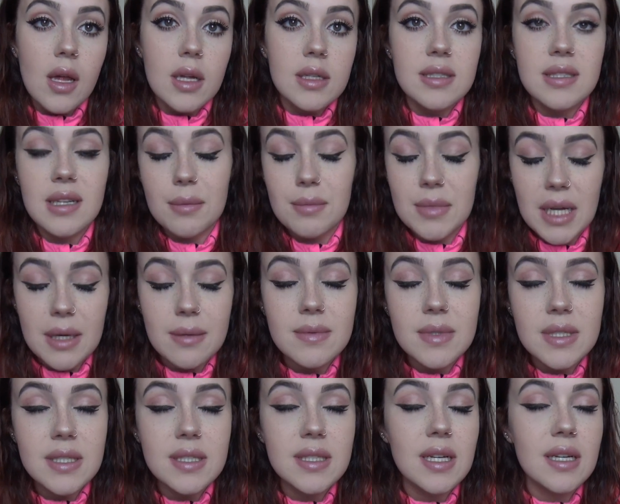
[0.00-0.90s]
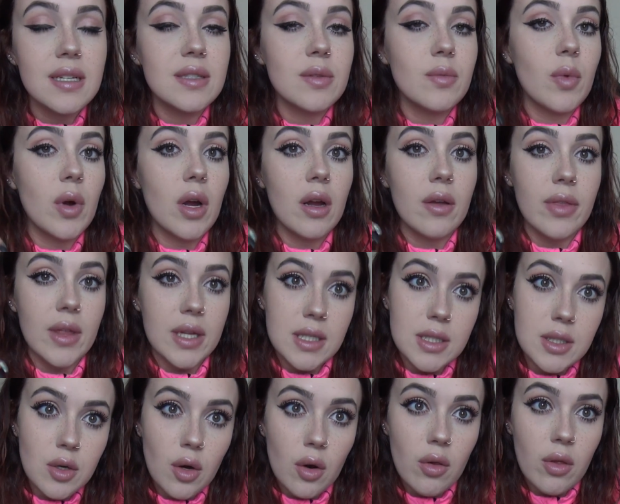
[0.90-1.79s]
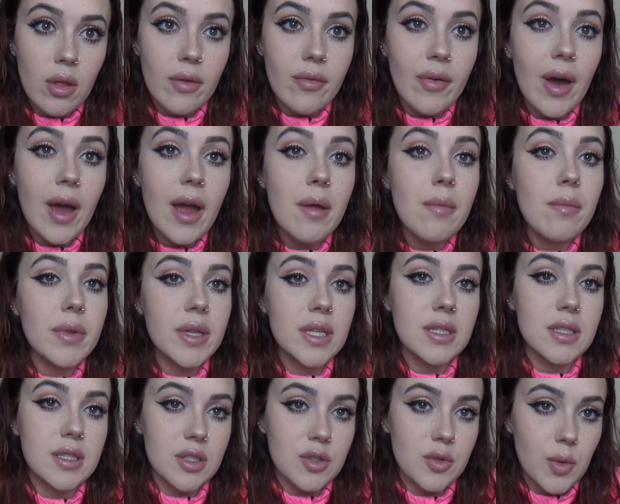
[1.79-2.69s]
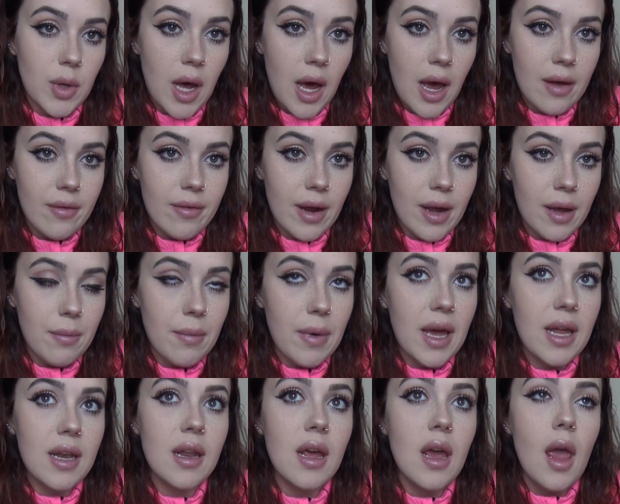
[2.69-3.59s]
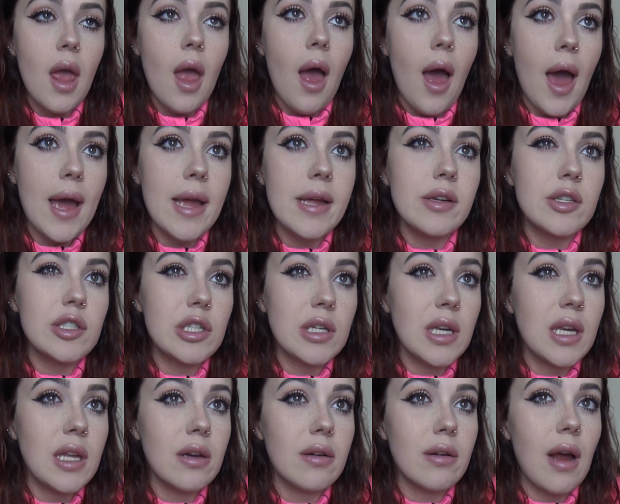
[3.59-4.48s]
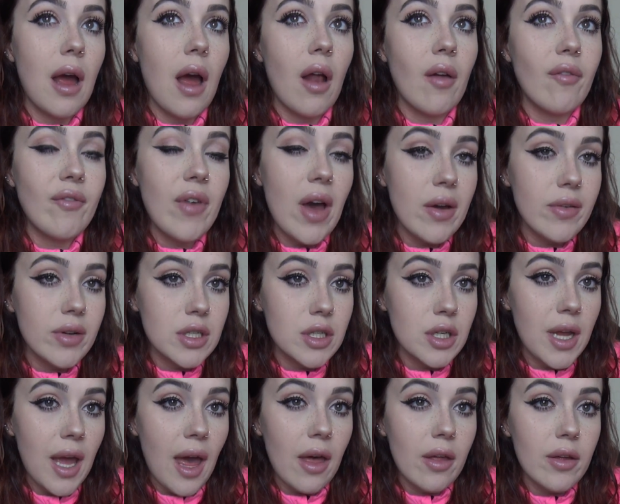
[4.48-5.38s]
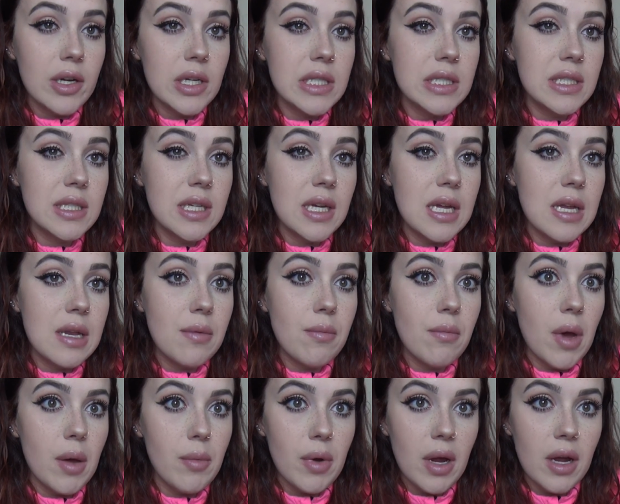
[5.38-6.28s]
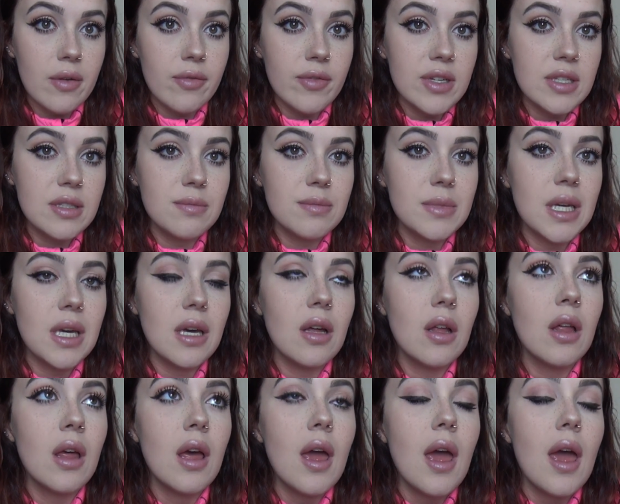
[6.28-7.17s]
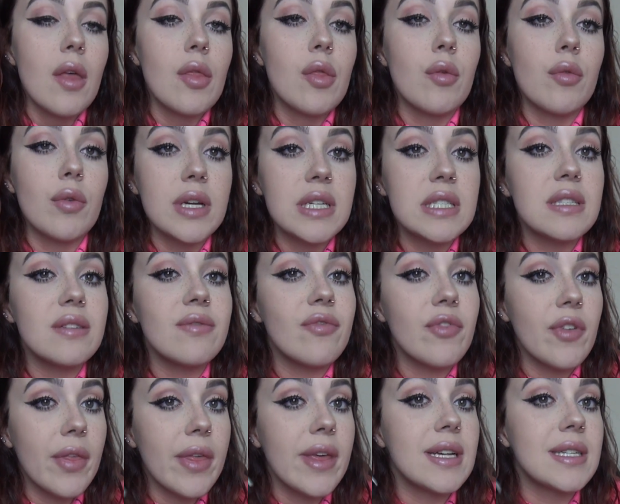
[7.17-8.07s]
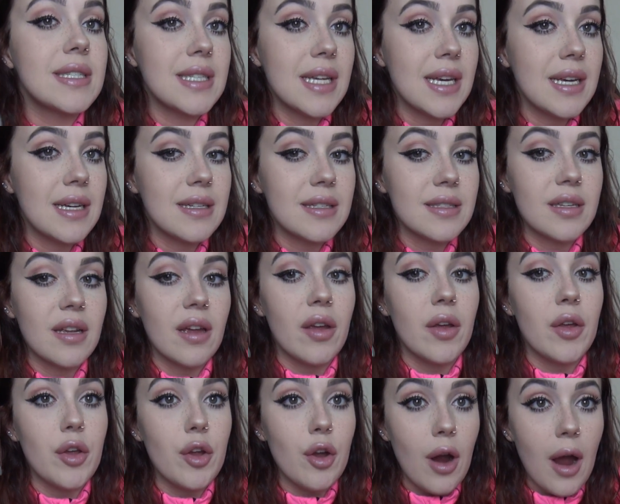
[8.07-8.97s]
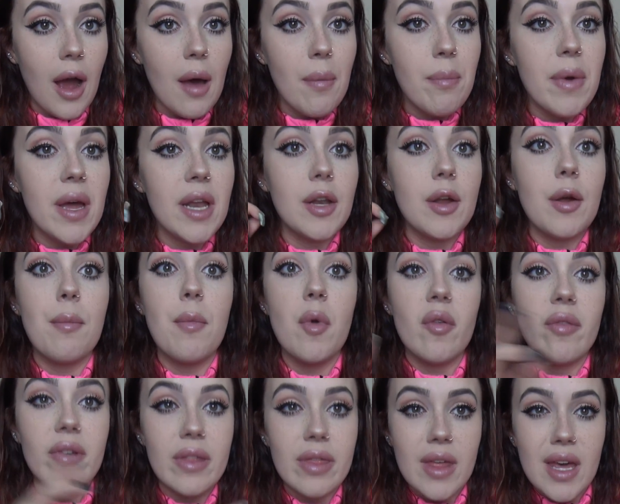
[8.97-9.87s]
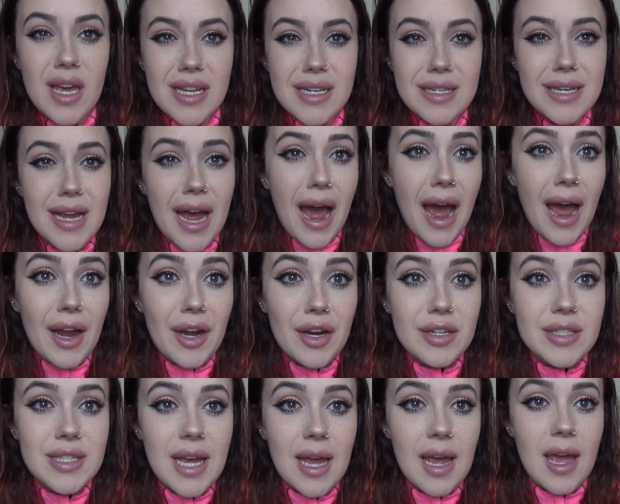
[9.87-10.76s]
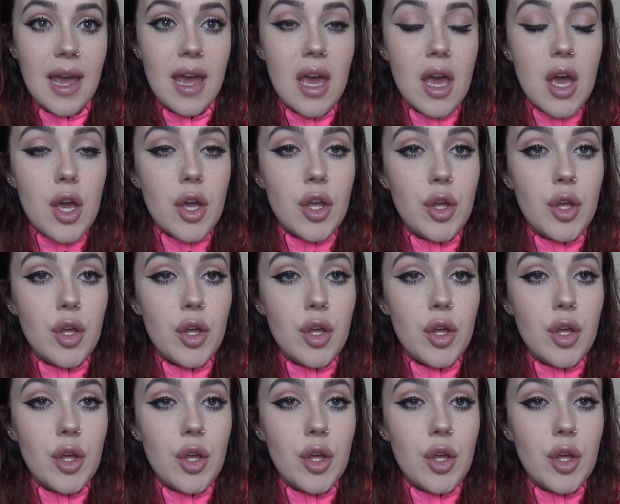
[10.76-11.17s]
Sometimes this doesn't work, that's totally fine, but that's just what I recommend. I usually eat around 500 calories in my breakfast meal. The reason for this is you're up and you're moving the entire day.